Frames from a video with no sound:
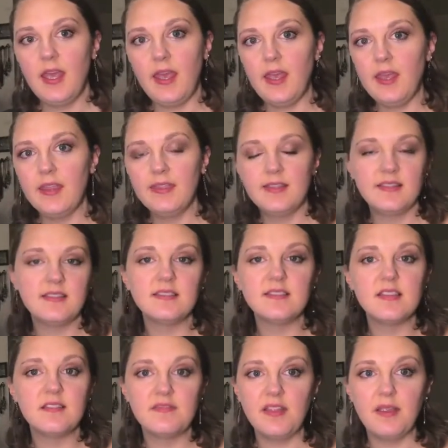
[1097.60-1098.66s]
and this is
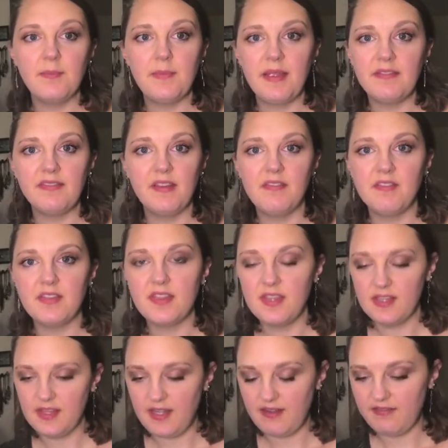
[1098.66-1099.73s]
my favorite
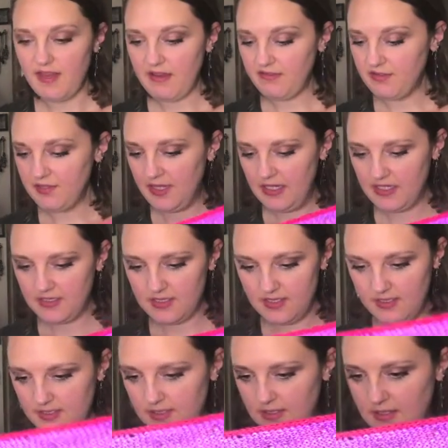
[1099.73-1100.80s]
thing that I've ever knit.
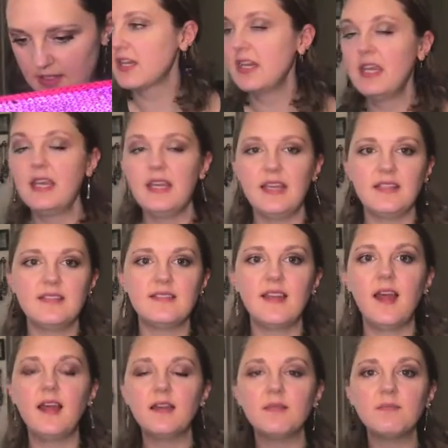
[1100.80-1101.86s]
It's
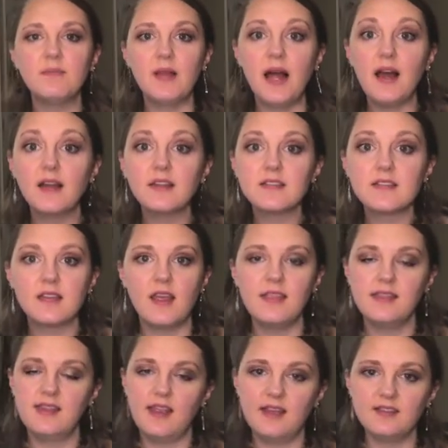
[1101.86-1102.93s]
not blocked and
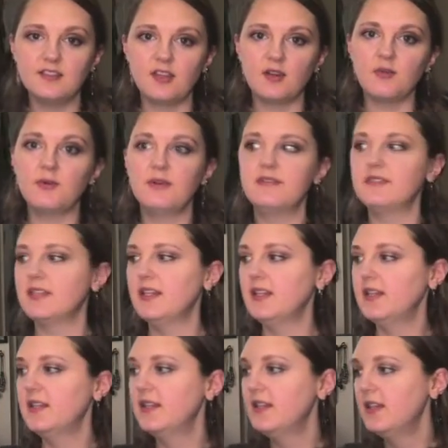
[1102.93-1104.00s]
the ends aren't woven
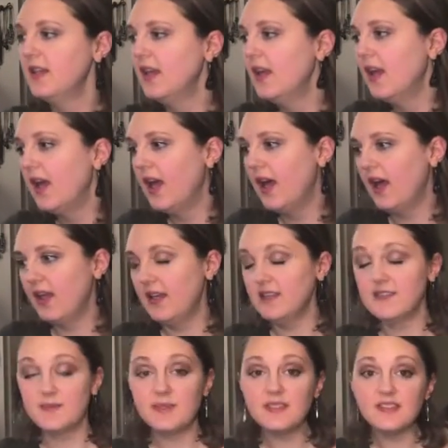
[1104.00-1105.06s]
in.
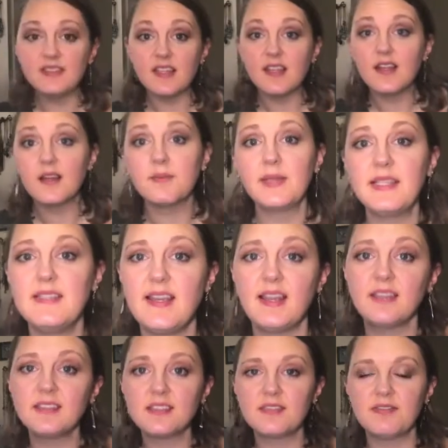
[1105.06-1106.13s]
It's been sitting on my
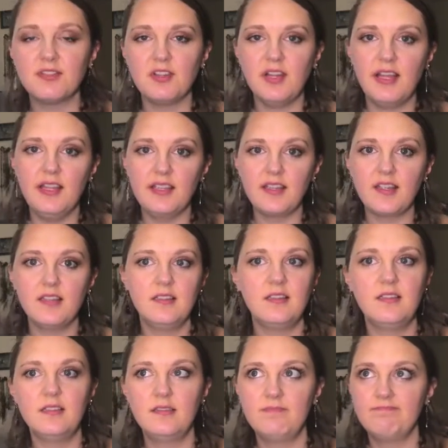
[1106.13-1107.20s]
desk for like
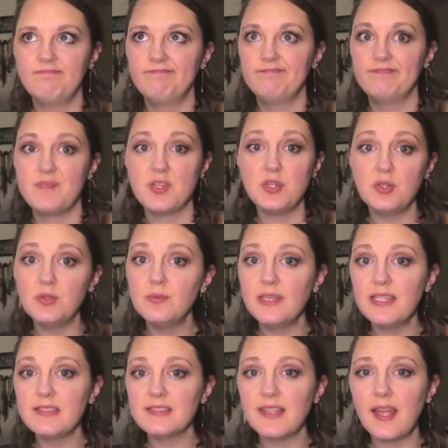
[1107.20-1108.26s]
2
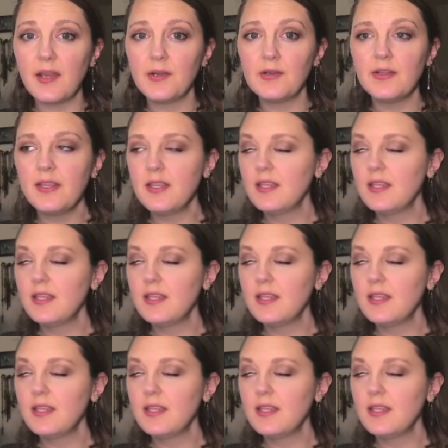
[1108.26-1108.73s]
weeks now,